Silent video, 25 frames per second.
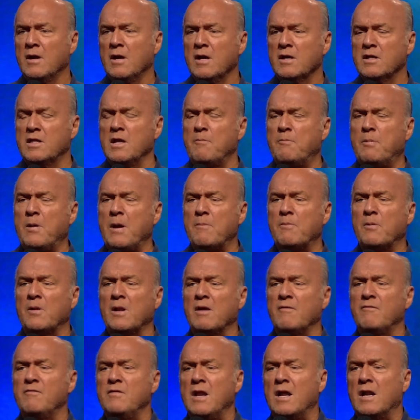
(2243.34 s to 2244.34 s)
The people
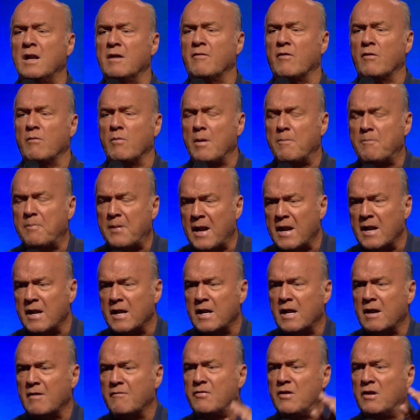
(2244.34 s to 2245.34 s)
of Nineveh
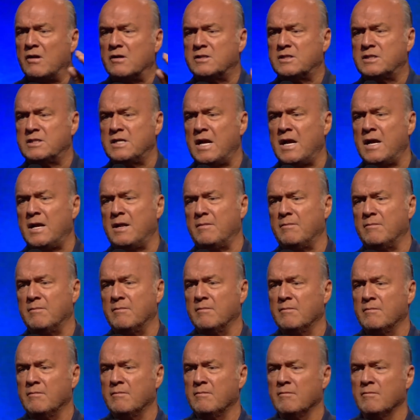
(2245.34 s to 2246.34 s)
repented of their sin.
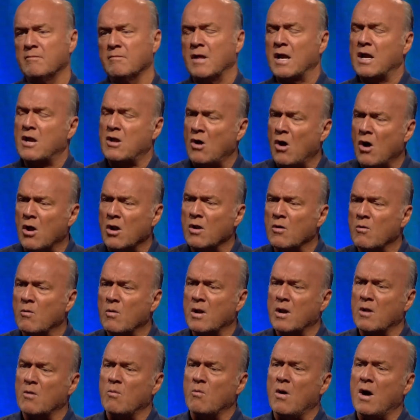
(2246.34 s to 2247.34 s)
They called it
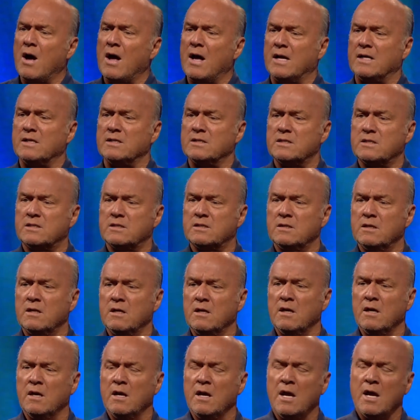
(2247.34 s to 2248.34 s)
what it was.
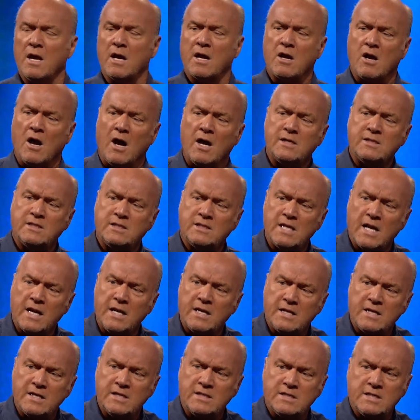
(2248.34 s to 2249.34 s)
God
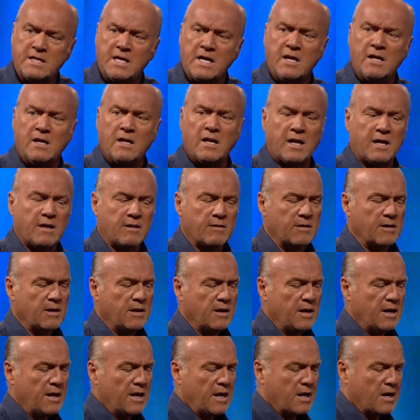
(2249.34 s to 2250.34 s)
sent his healing,
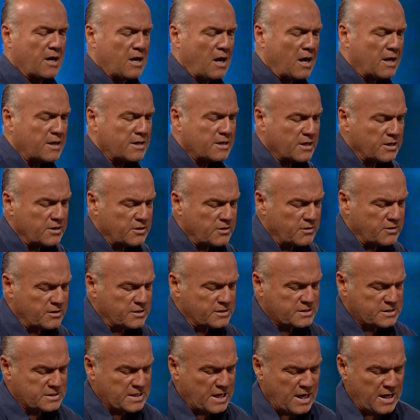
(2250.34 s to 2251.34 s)
and God can do the
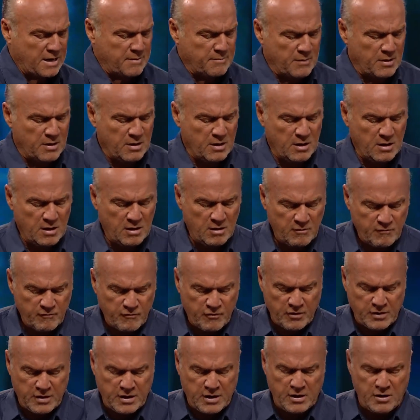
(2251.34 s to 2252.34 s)
same
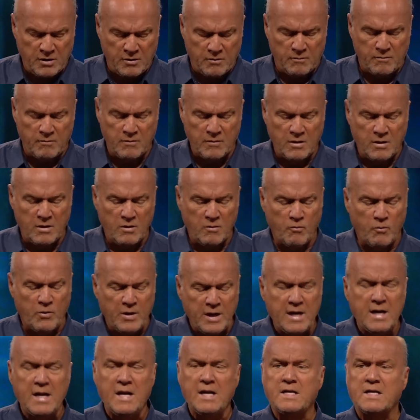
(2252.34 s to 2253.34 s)
for you.
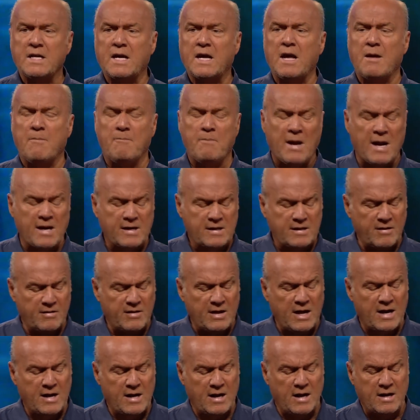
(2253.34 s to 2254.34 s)
We need to get back to
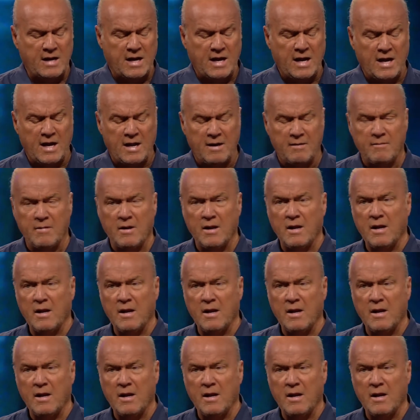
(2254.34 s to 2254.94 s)
that again.